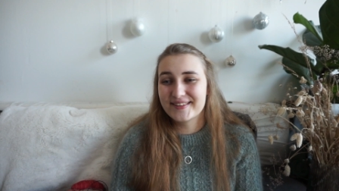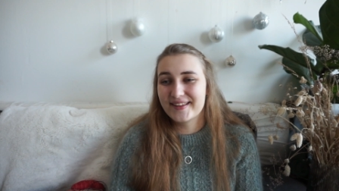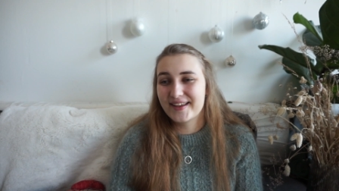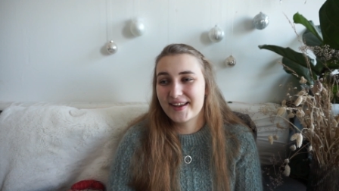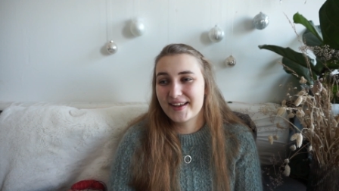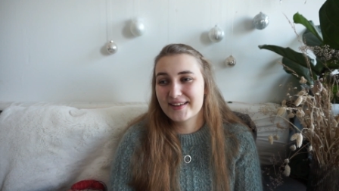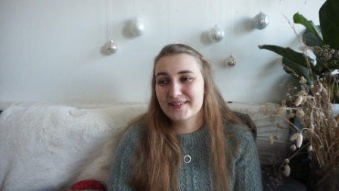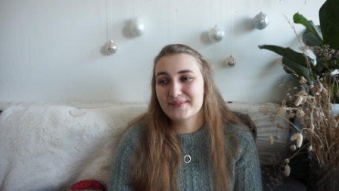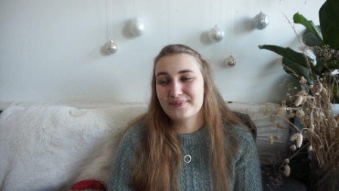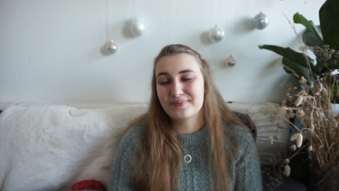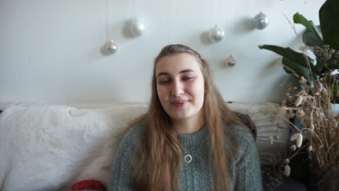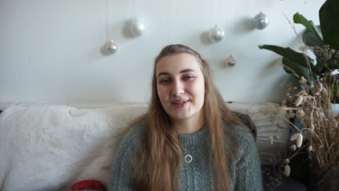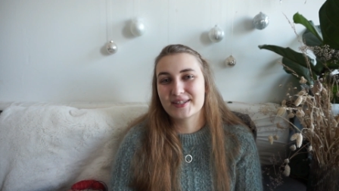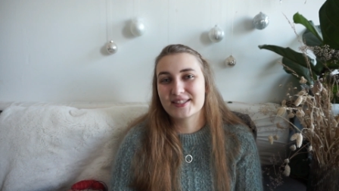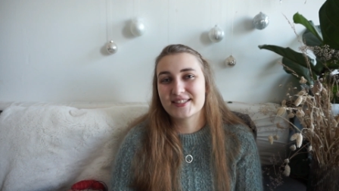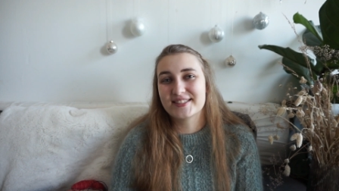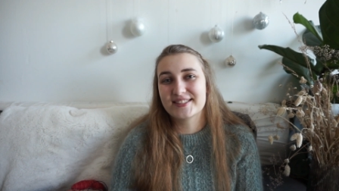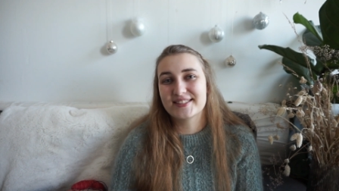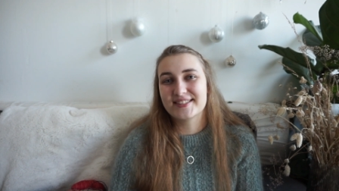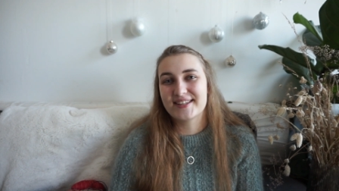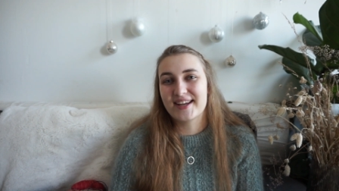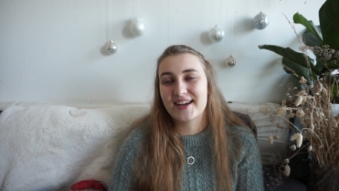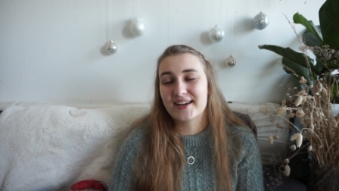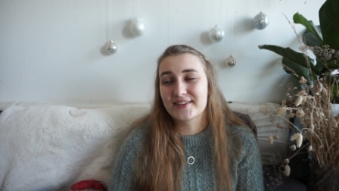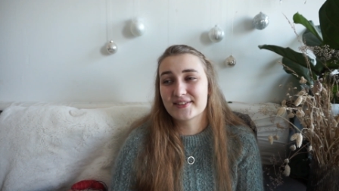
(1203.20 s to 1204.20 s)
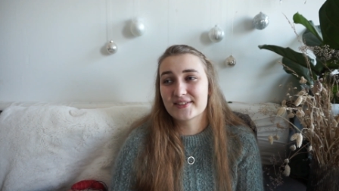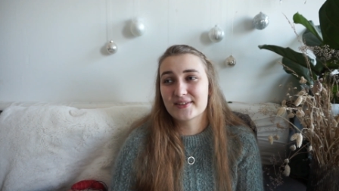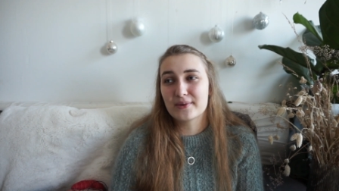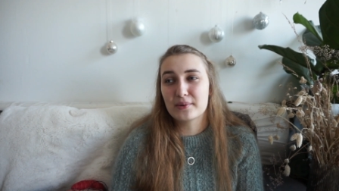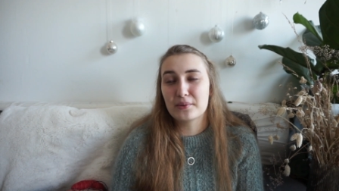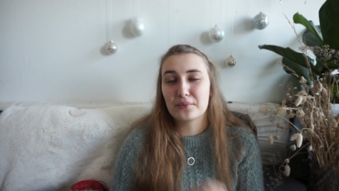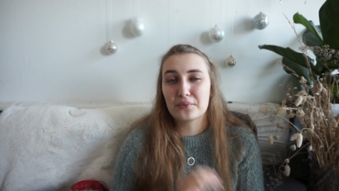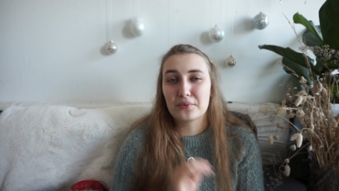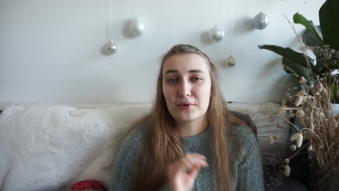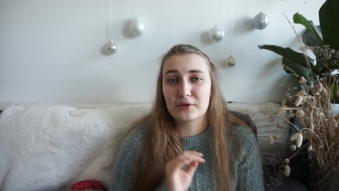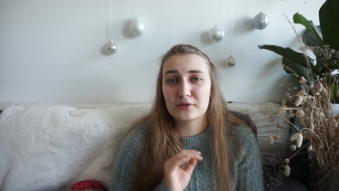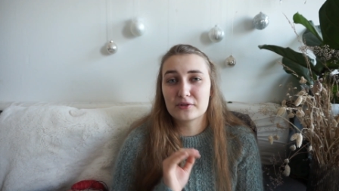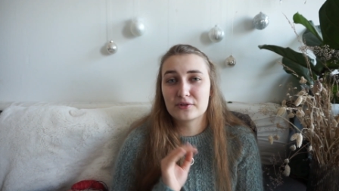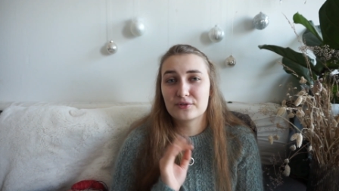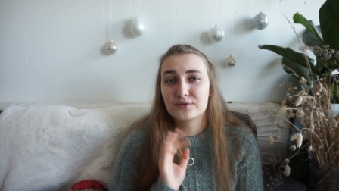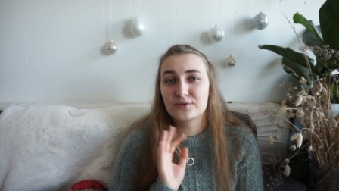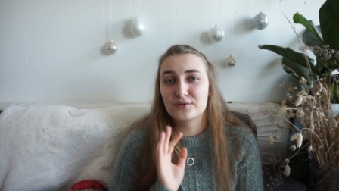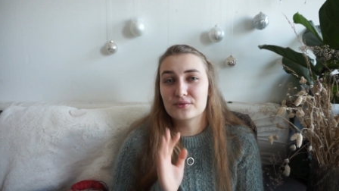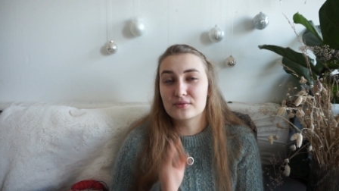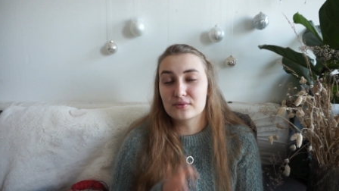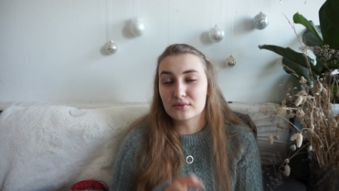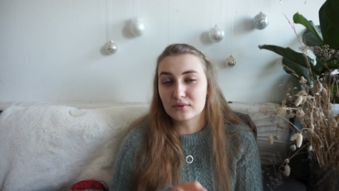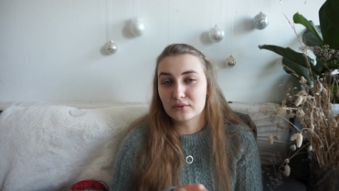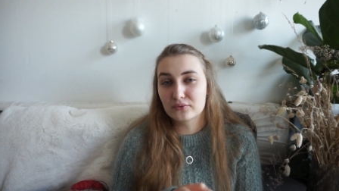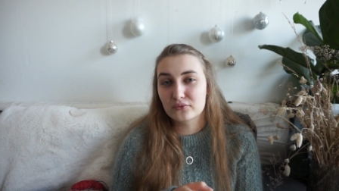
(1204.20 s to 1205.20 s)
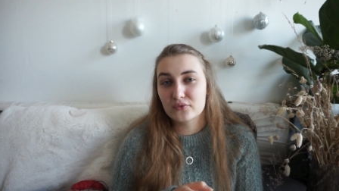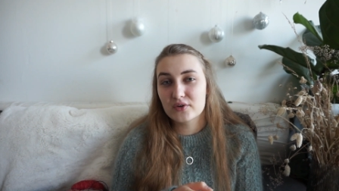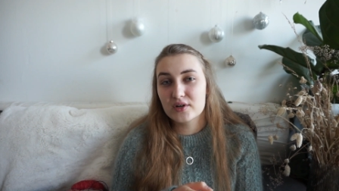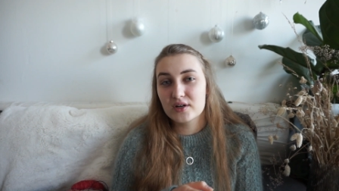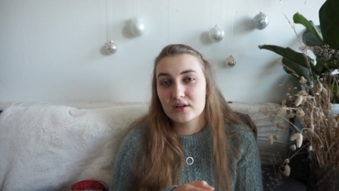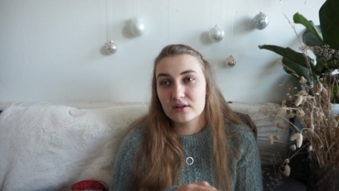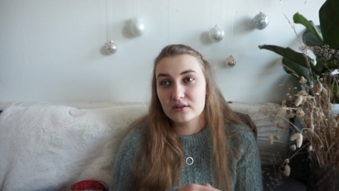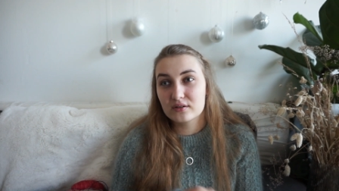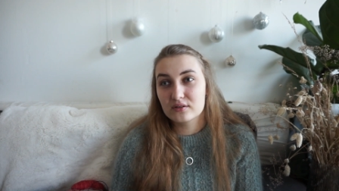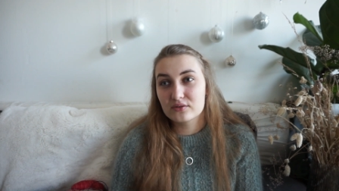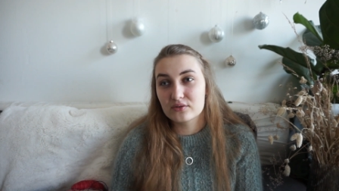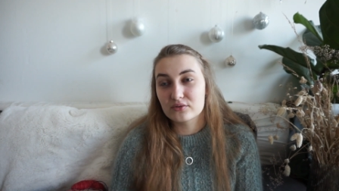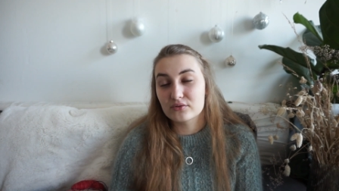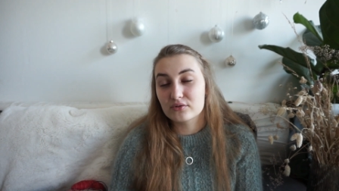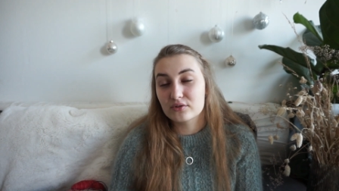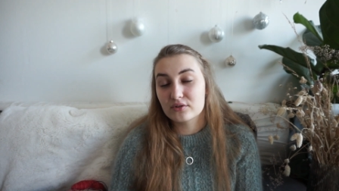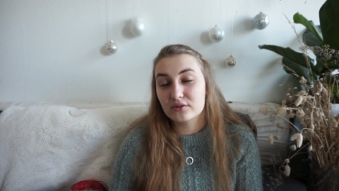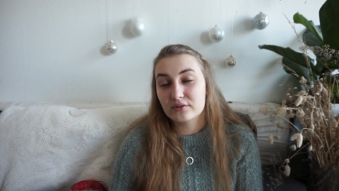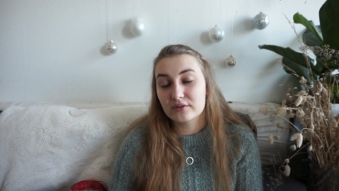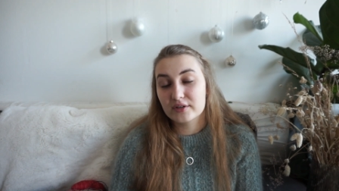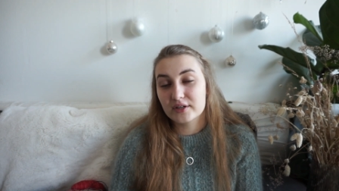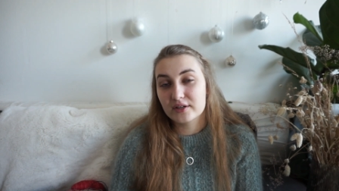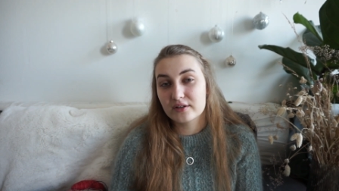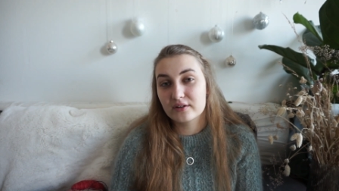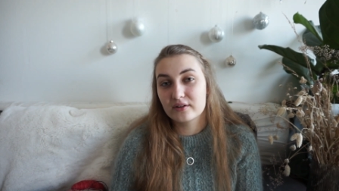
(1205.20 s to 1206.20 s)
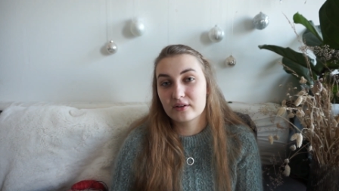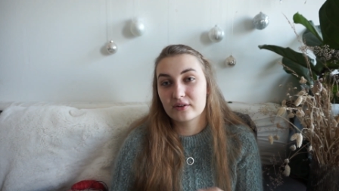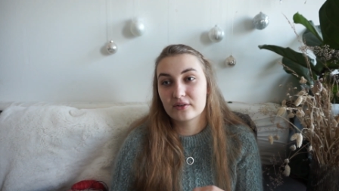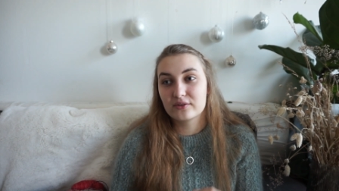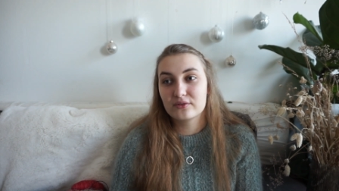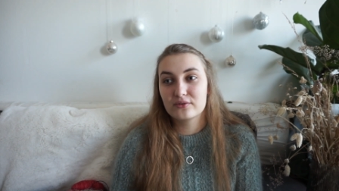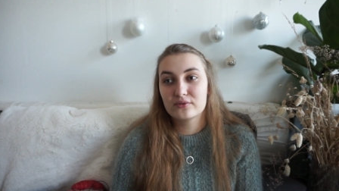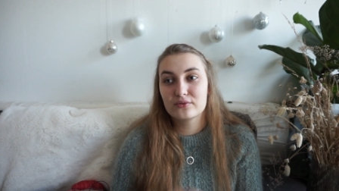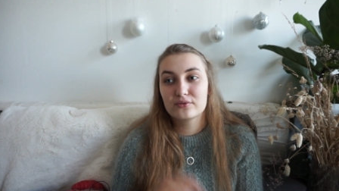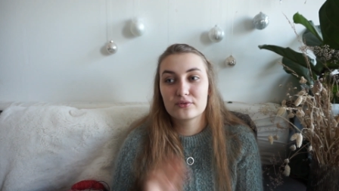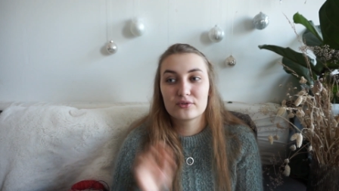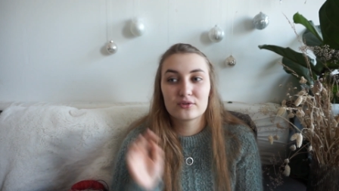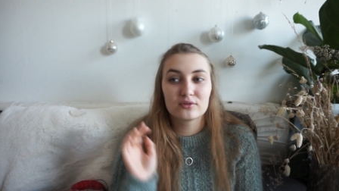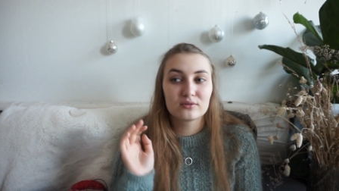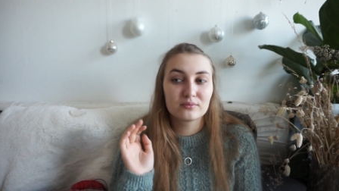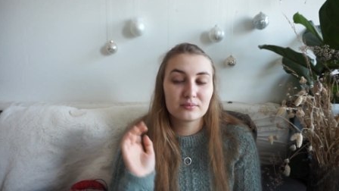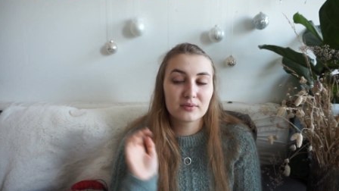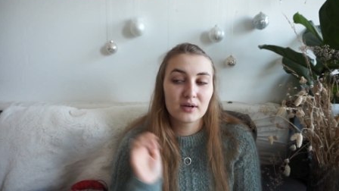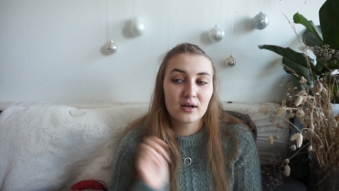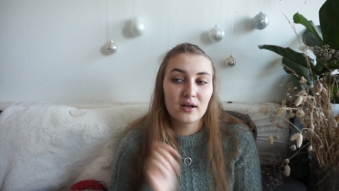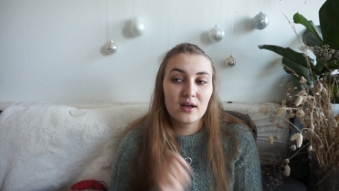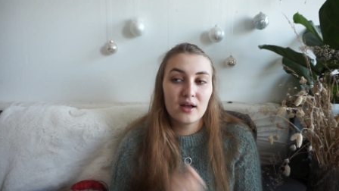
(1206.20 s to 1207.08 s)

that, but yeah, so I want to do a free tutorial on YouTube